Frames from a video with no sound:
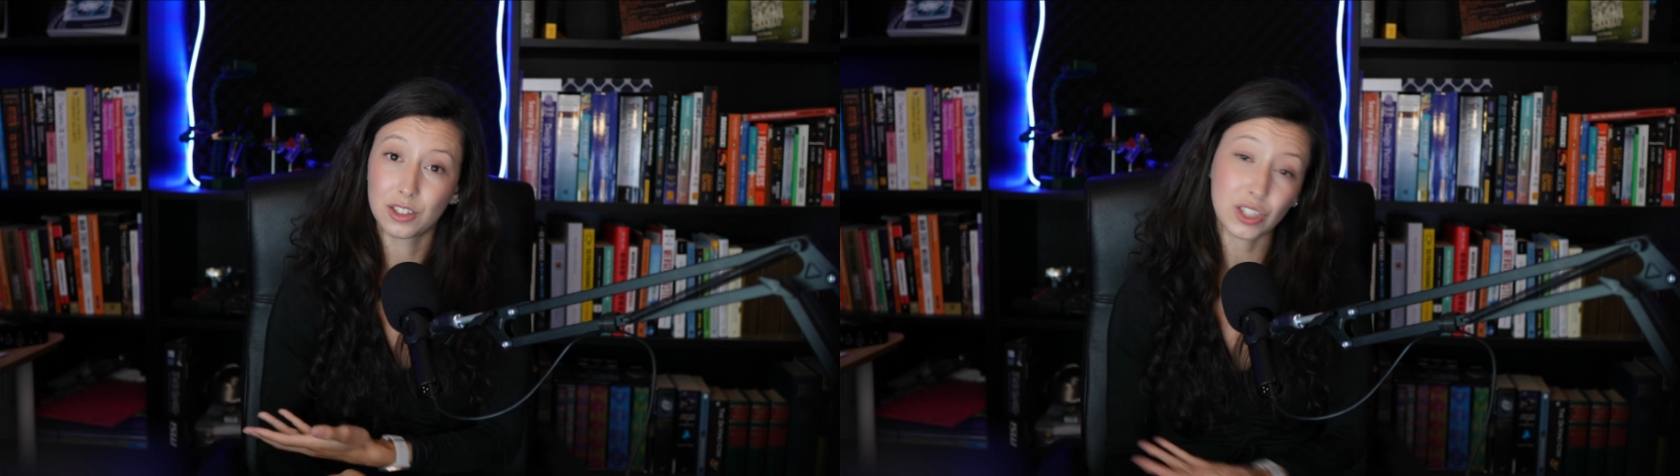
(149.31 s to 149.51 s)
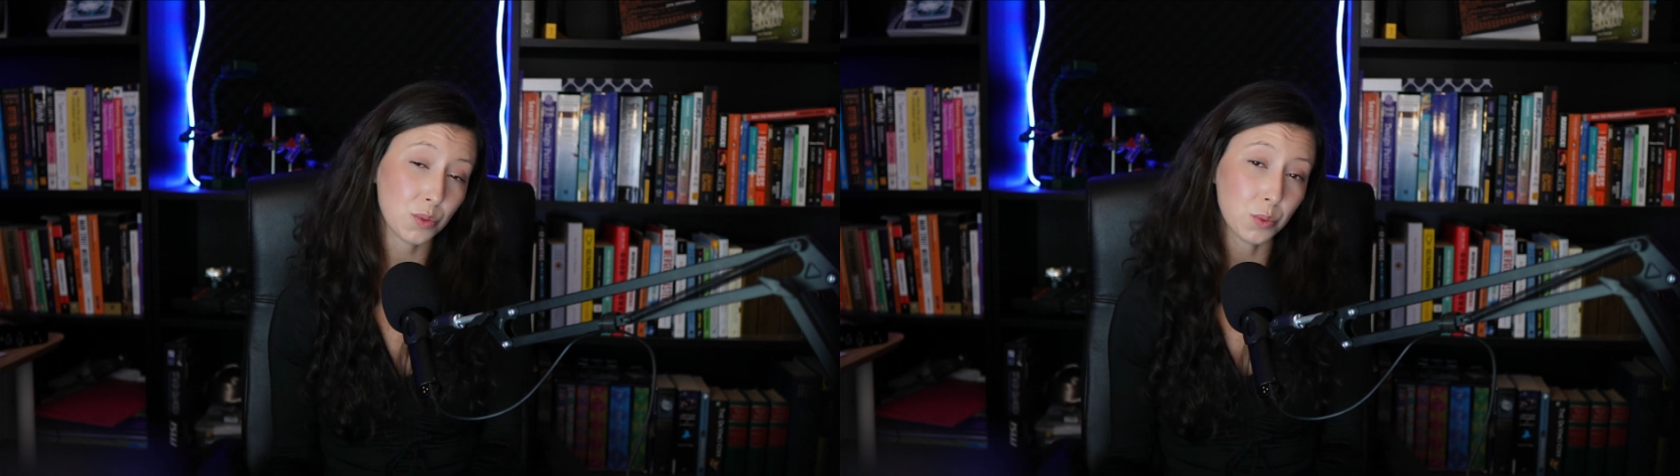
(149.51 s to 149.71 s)

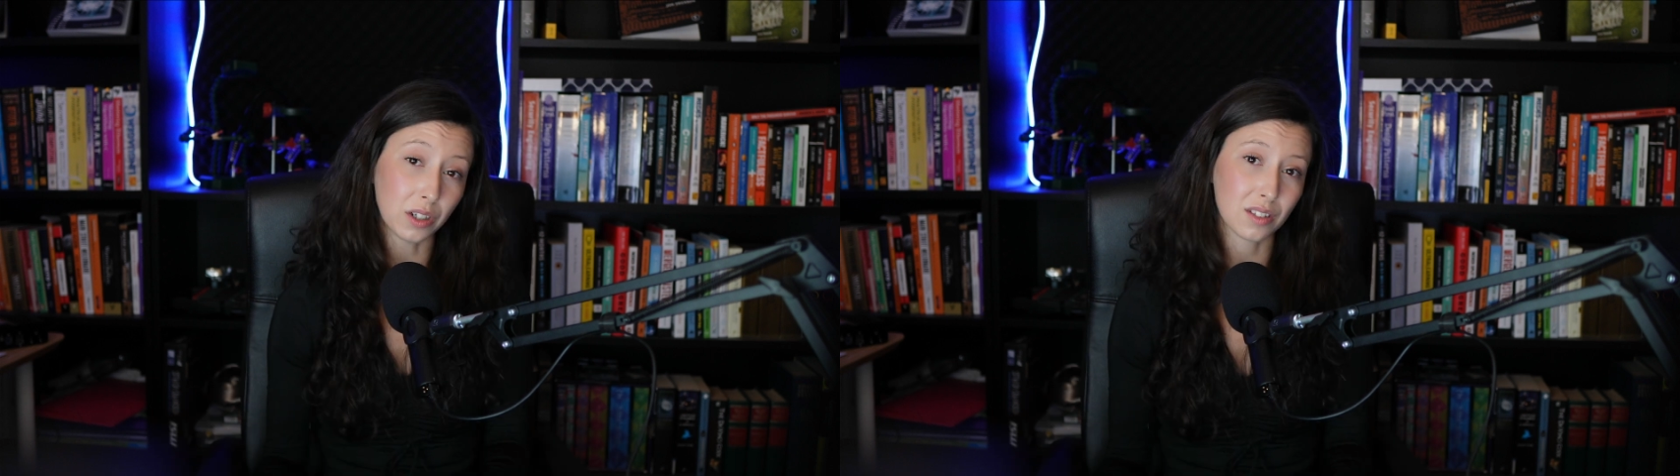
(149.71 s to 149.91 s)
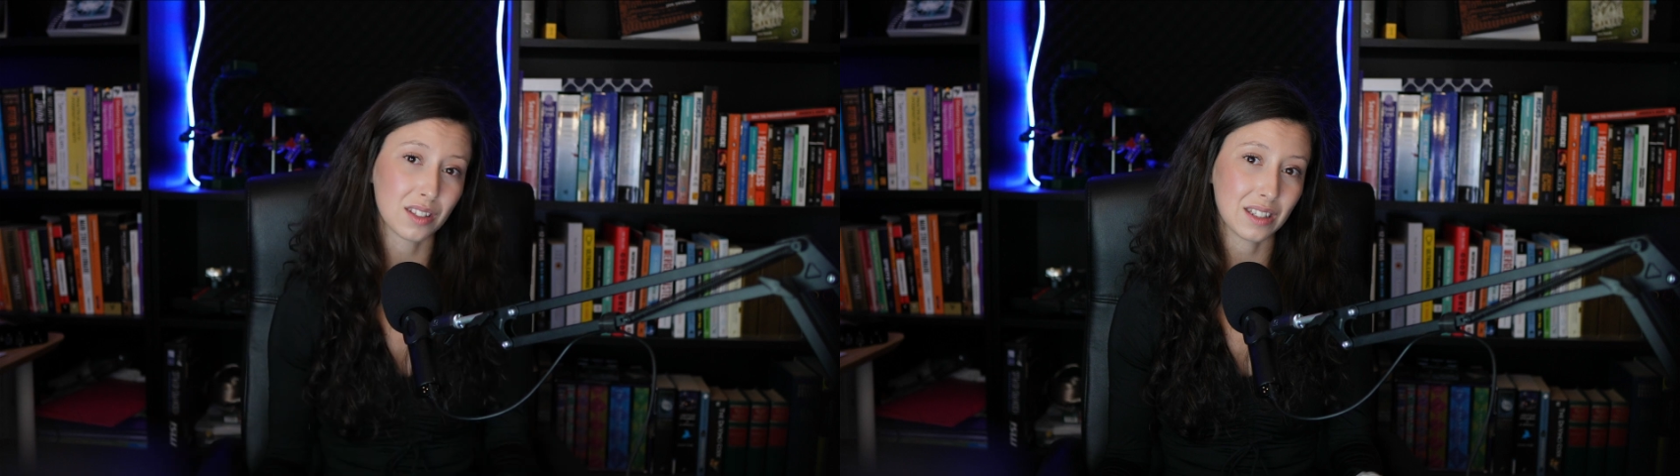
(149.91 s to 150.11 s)
just
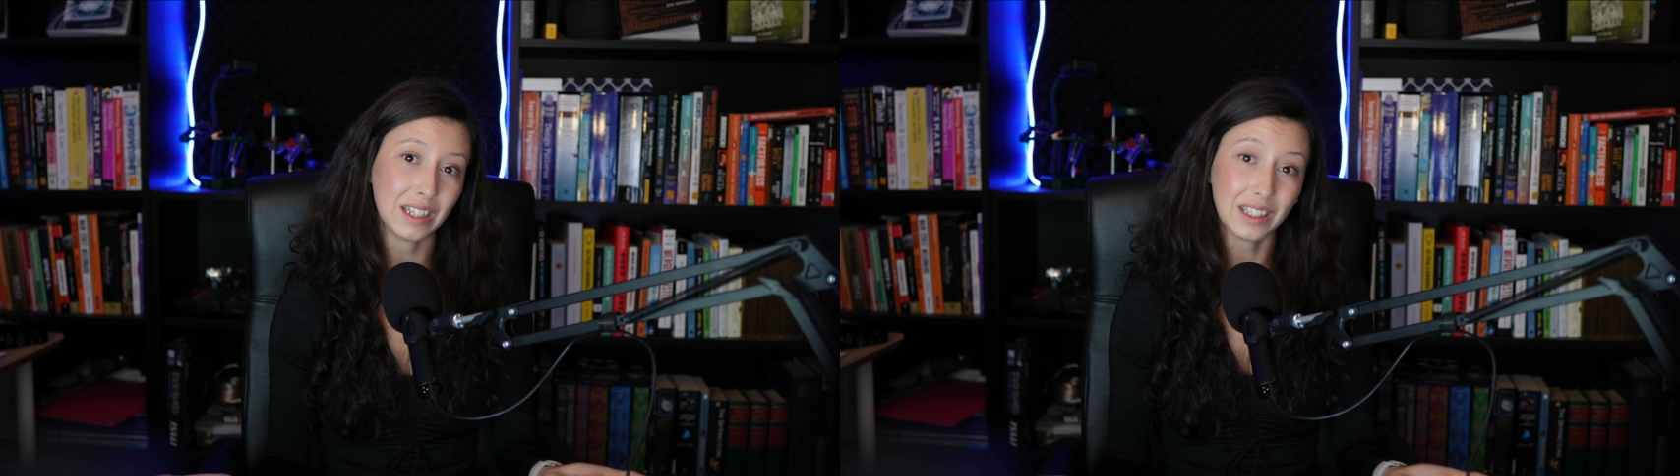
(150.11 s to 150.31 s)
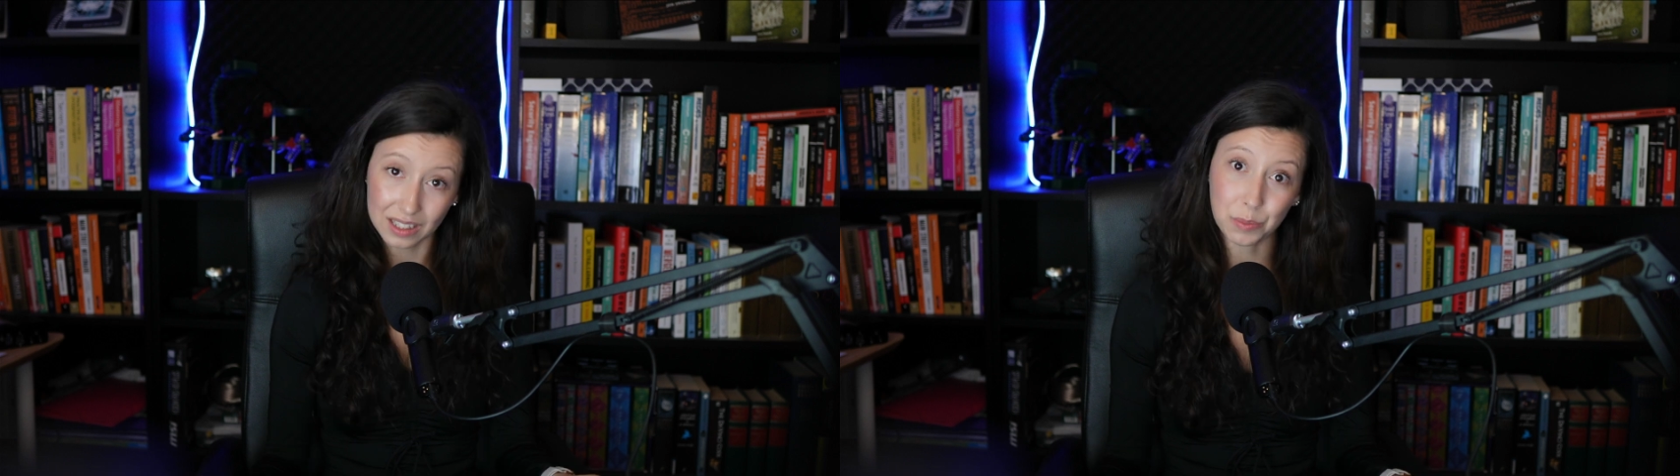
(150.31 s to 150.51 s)
works
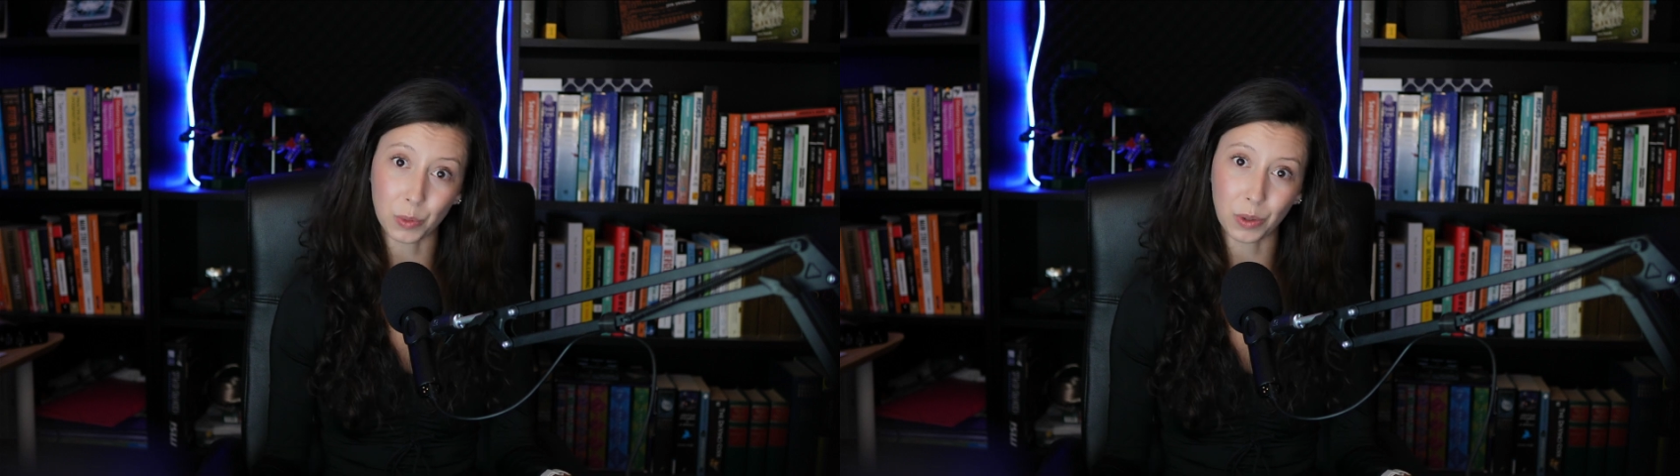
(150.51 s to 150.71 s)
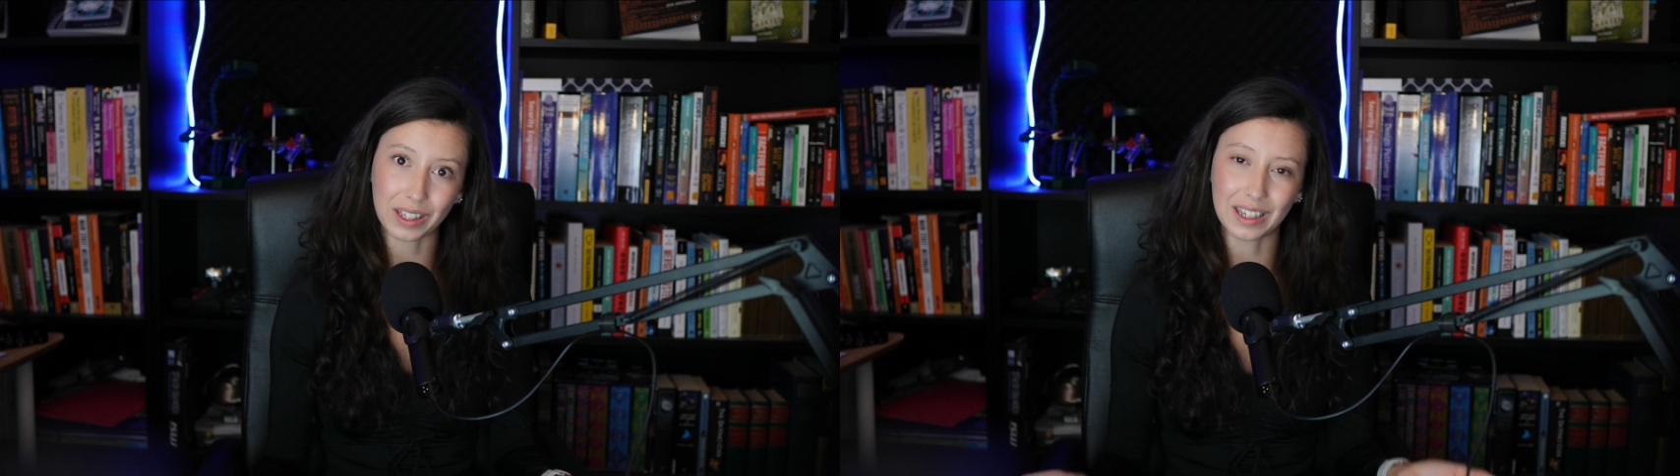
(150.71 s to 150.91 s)
and
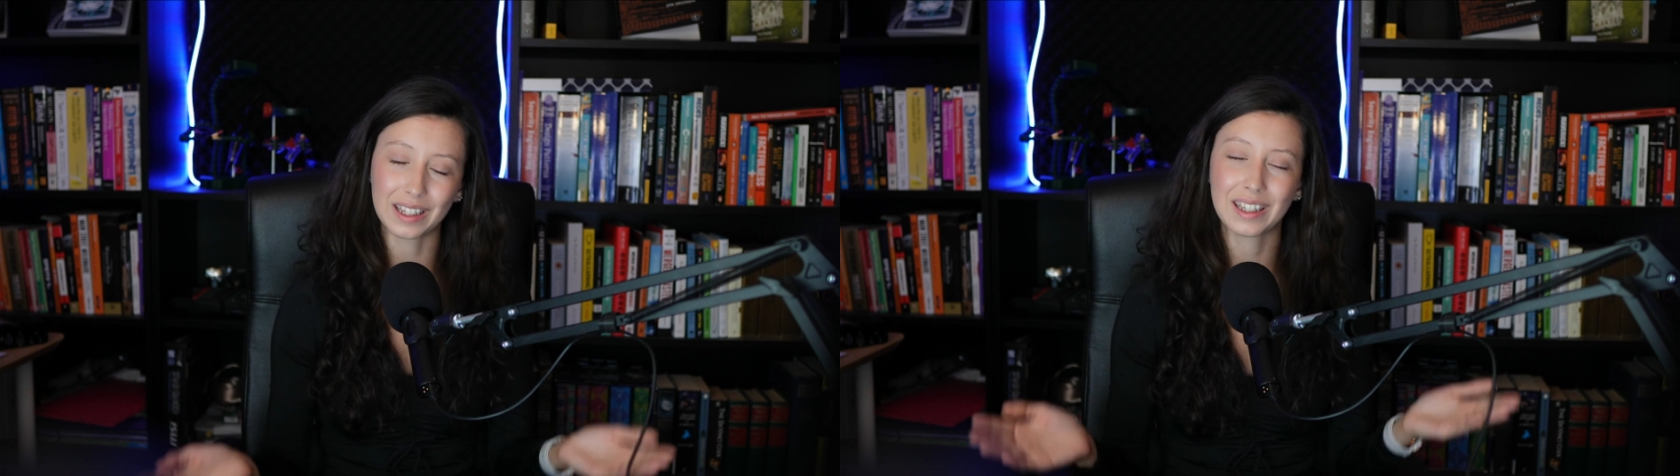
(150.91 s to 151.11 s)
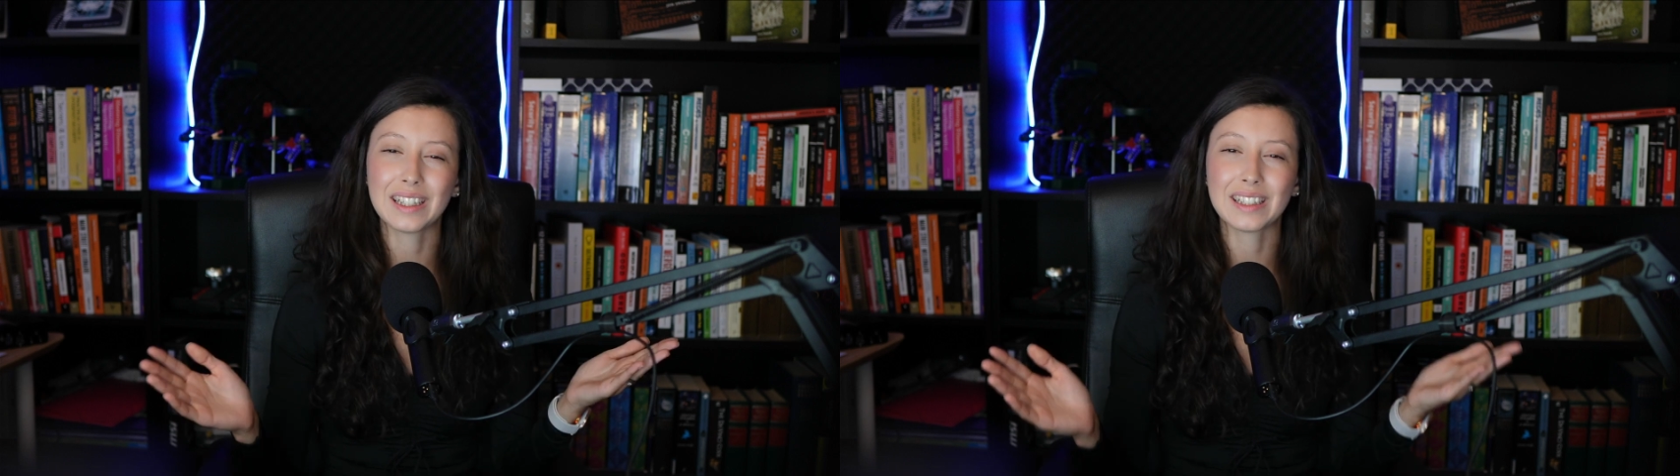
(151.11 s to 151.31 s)
keeps working,